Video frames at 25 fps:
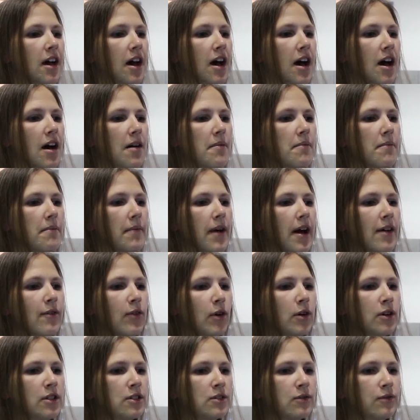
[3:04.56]
I've
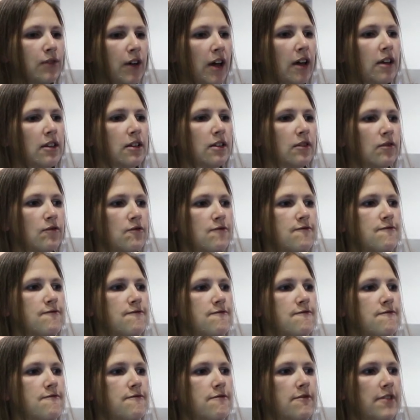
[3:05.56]
always felt
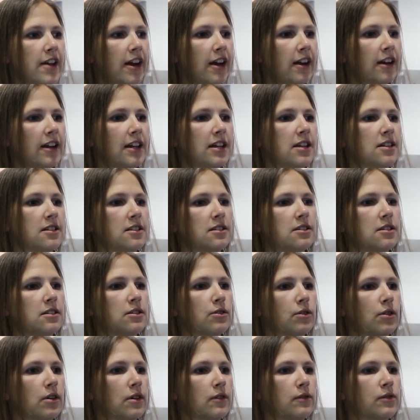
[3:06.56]
very
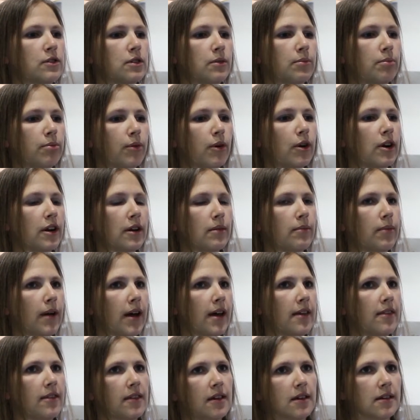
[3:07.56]
sort of supported
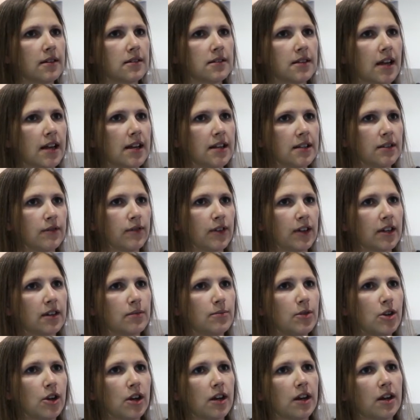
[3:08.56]
by the scientific
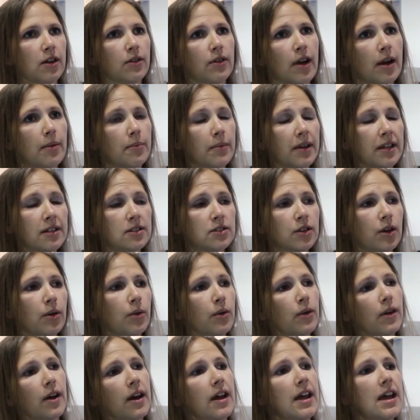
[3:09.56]
community around me.
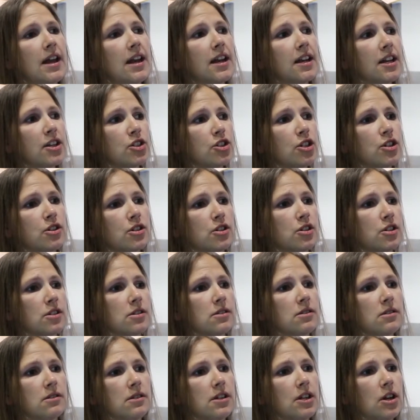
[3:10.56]
So in addition to just,
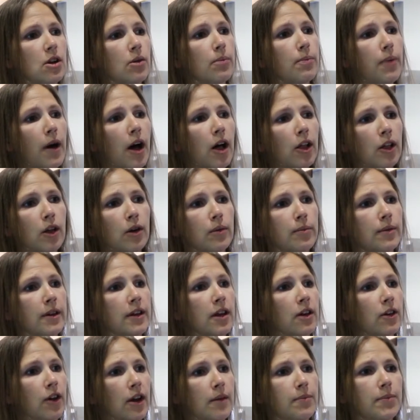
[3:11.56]
Paulo
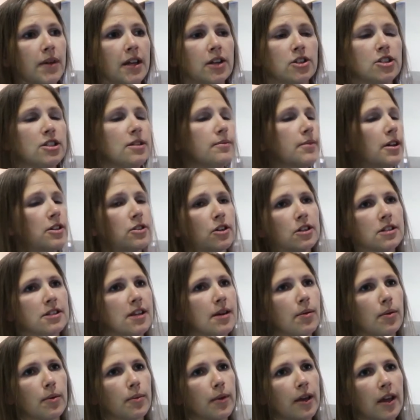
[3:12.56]
being a great PhD mentor and
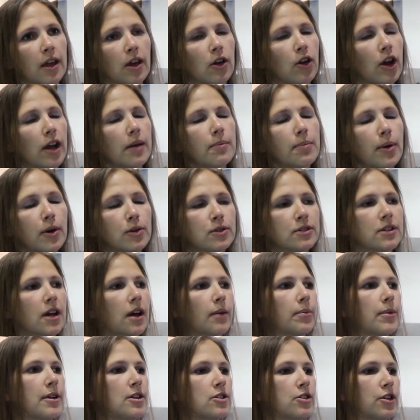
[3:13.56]
Samar being a great
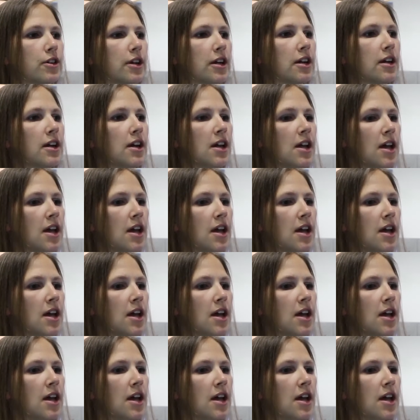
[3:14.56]
postdoc mentor,